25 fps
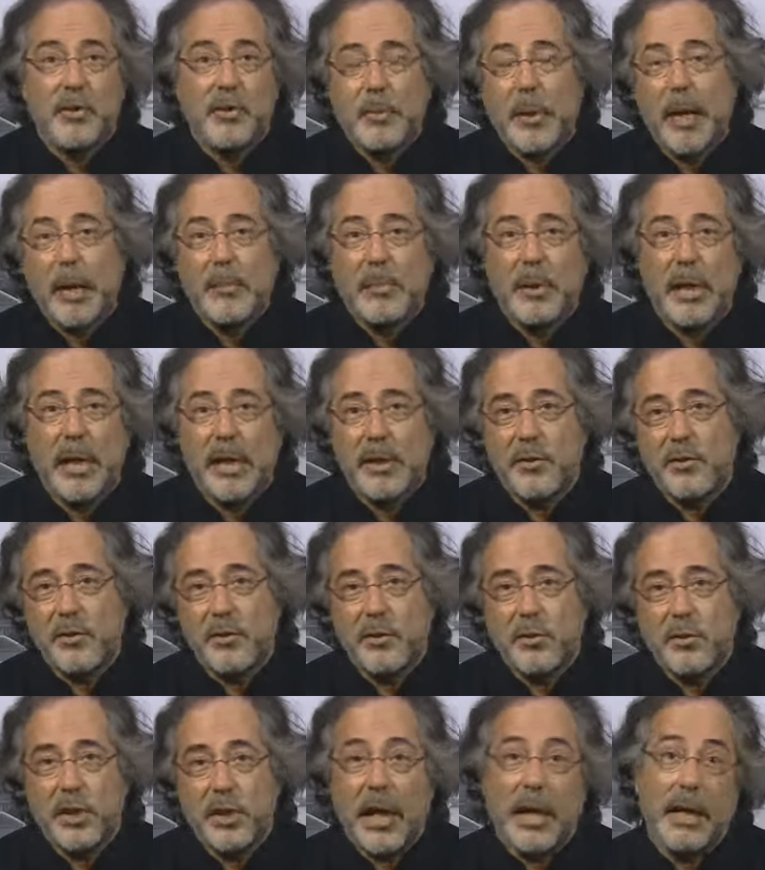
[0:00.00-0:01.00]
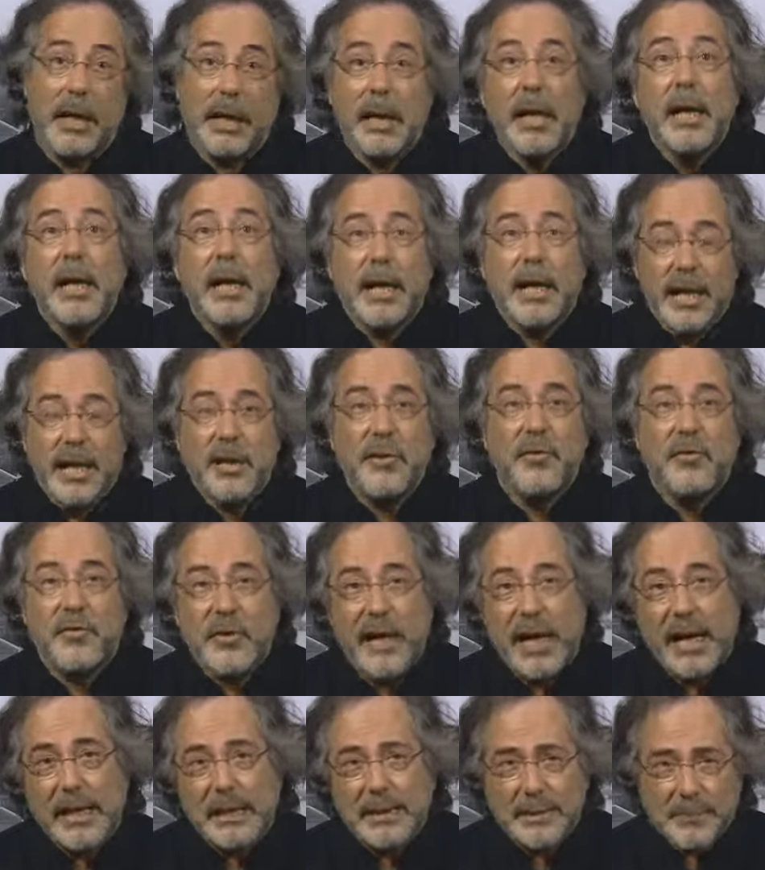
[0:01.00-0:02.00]
pipelines to China. And in
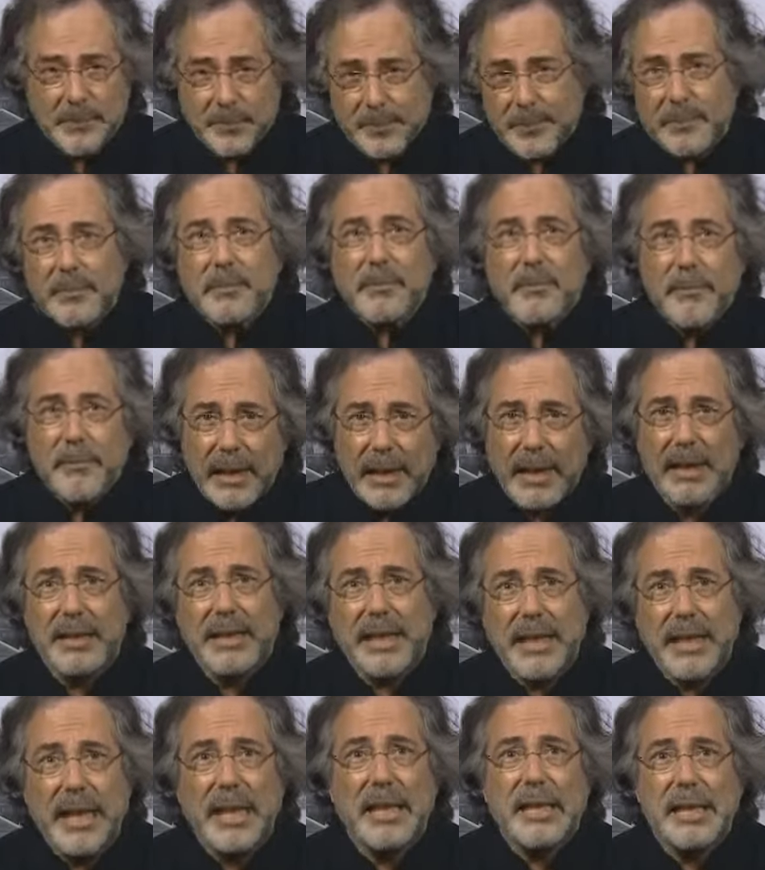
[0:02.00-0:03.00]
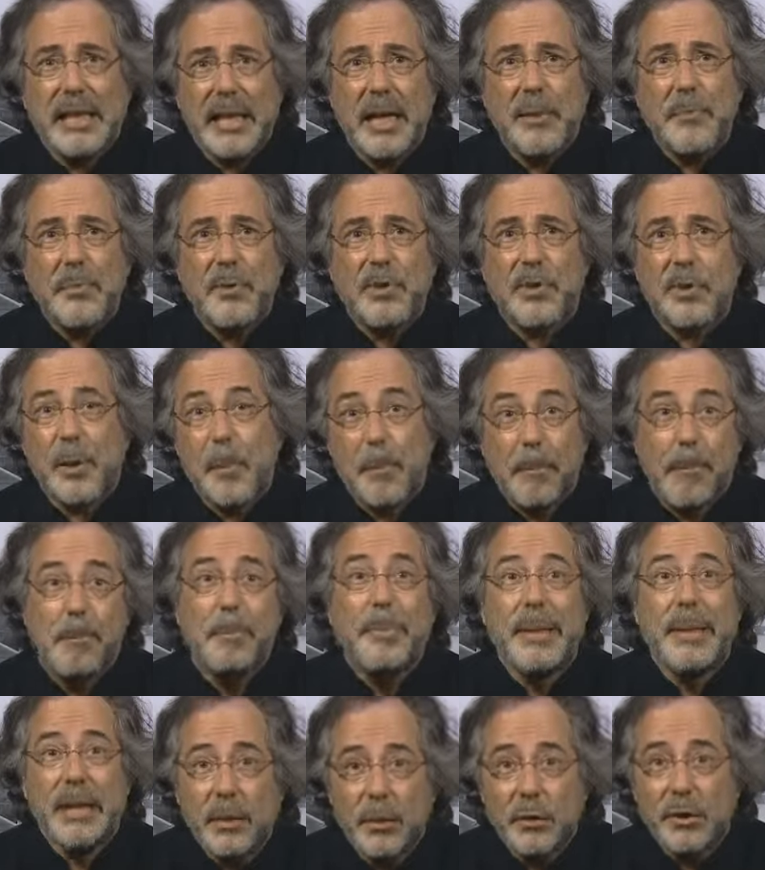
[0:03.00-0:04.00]
fact, they ended up
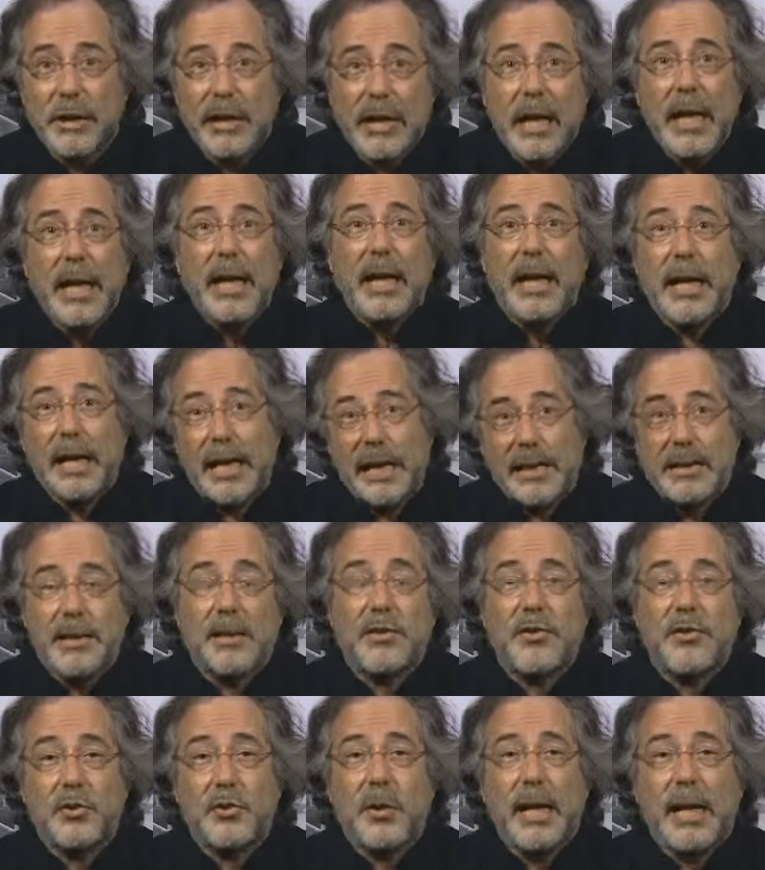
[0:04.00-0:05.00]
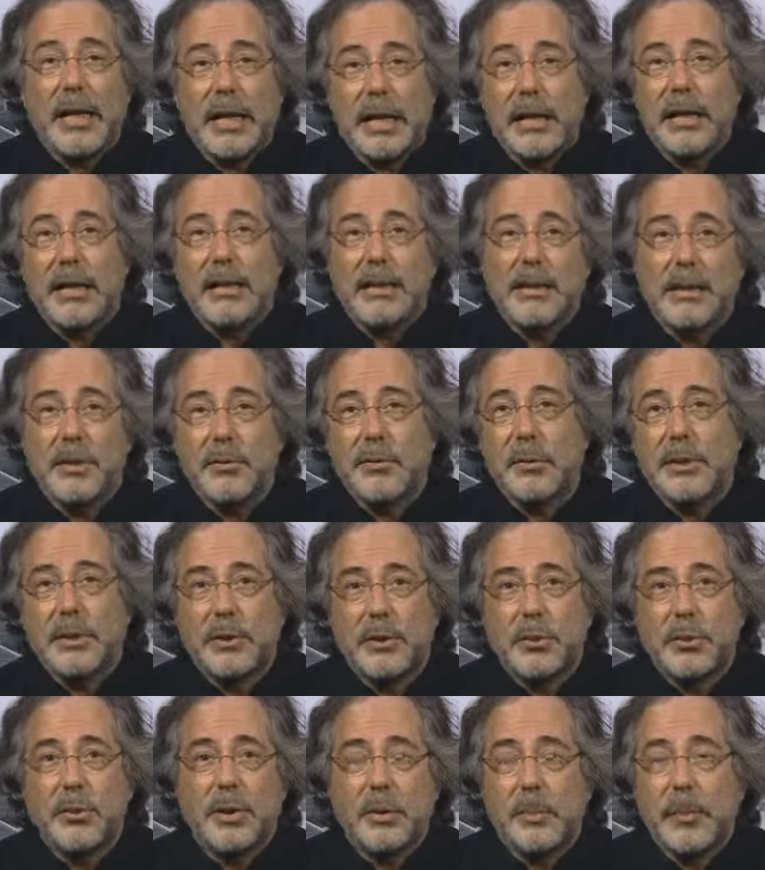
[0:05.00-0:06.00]
building and striking a deal with
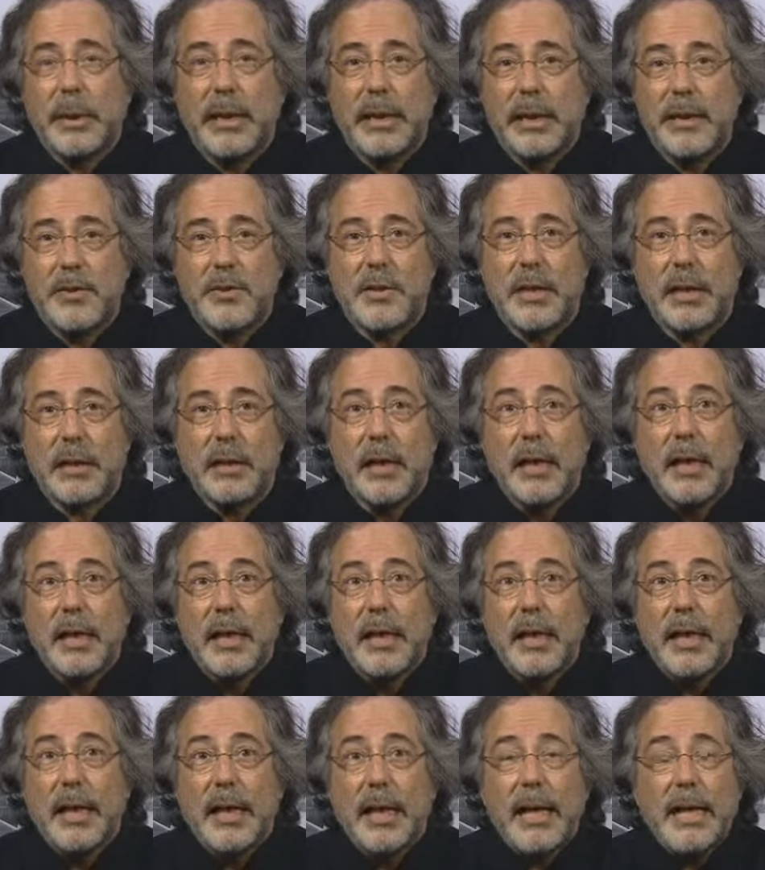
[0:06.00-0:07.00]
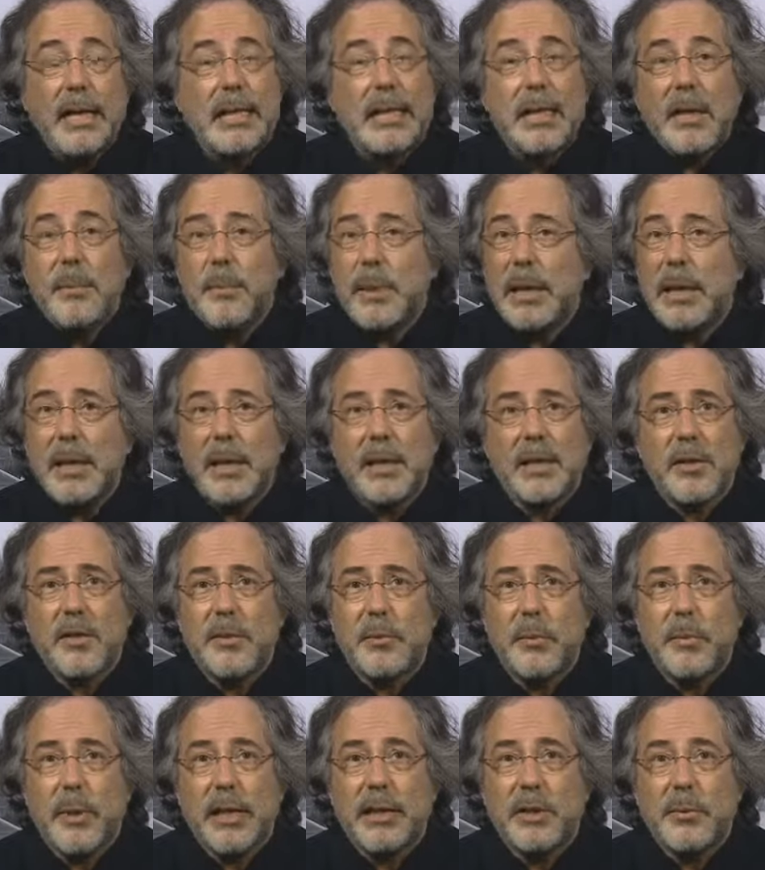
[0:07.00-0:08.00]
Turkmenistan. And the Americans,
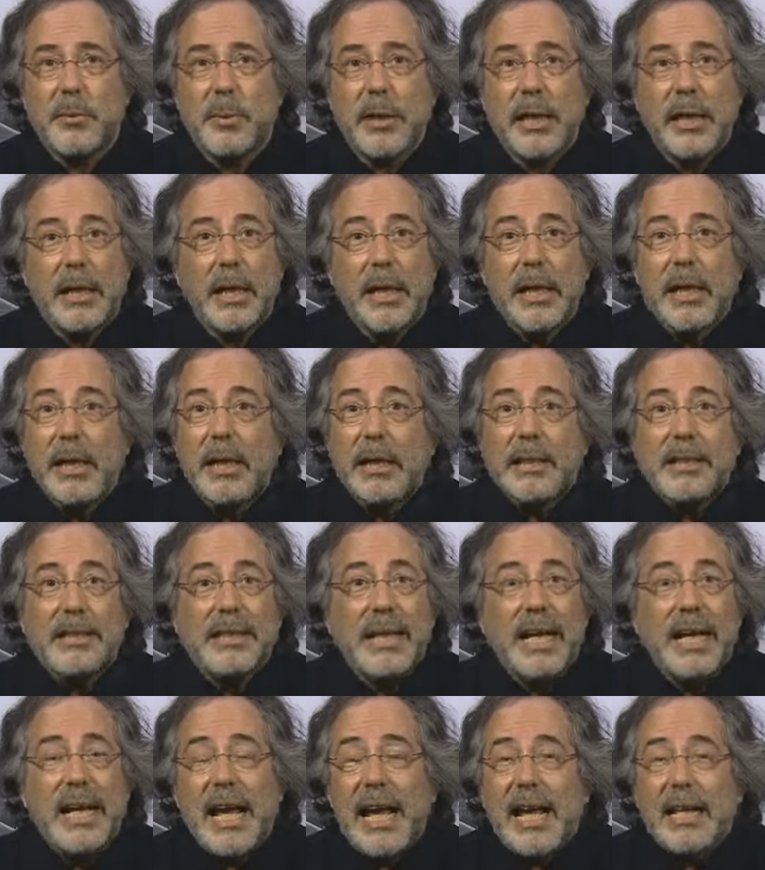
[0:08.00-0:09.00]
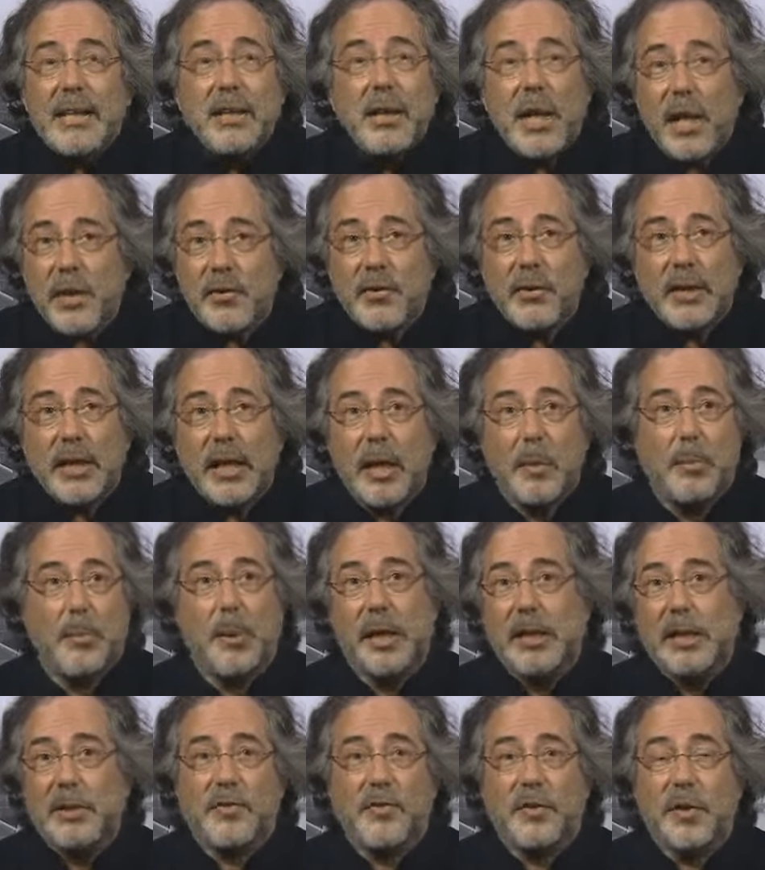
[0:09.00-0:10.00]
by the way, they had nothing
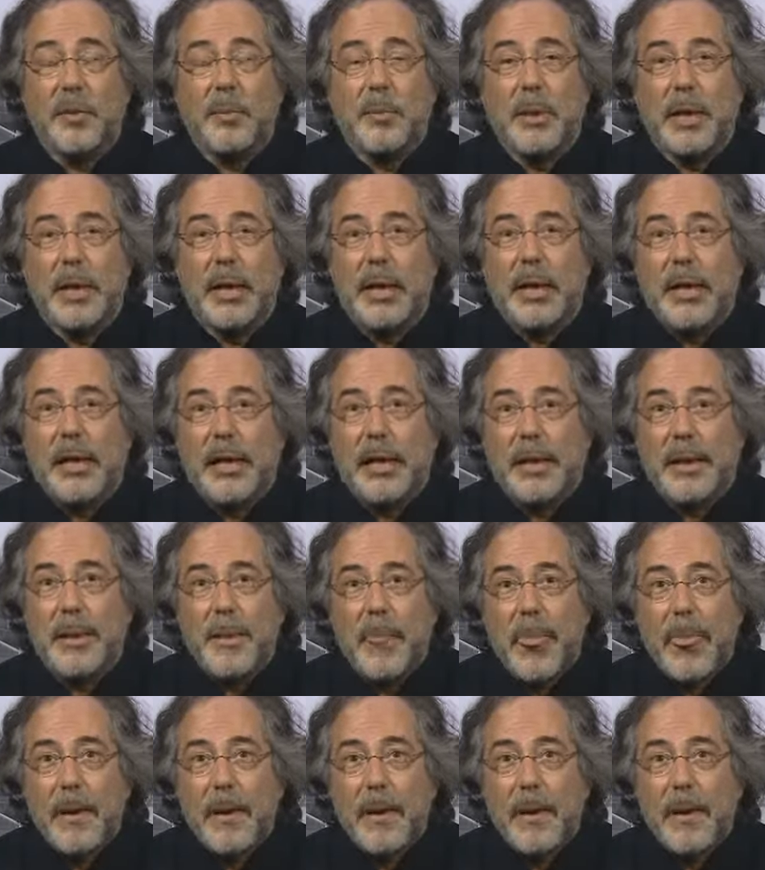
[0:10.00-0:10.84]
apart from a, a